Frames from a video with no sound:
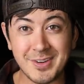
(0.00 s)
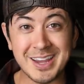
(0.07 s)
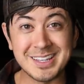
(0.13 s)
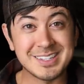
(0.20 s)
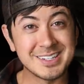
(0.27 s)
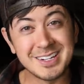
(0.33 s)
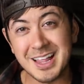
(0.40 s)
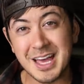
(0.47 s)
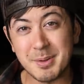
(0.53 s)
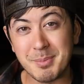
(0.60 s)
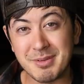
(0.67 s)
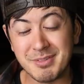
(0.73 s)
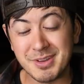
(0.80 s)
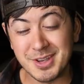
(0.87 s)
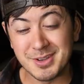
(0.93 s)
Granted, a lot of
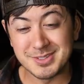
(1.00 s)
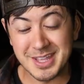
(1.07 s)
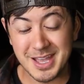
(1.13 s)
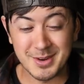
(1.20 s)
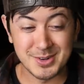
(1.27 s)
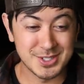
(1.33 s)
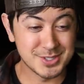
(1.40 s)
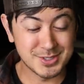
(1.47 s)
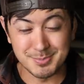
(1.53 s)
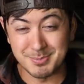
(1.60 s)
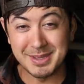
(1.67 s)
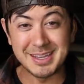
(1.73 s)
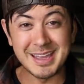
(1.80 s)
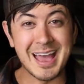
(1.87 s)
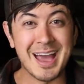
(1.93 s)
my videos now are just
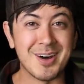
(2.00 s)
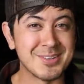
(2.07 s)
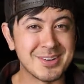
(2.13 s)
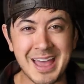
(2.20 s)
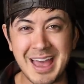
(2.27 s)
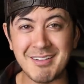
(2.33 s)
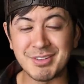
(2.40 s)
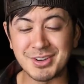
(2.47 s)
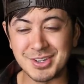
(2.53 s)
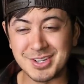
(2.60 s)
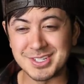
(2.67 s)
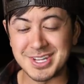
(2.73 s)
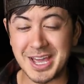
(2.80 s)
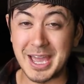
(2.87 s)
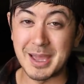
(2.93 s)
me out having a
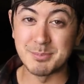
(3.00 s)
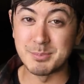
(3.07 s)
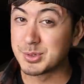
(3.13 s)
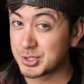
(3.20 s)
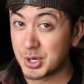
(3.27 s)
good time,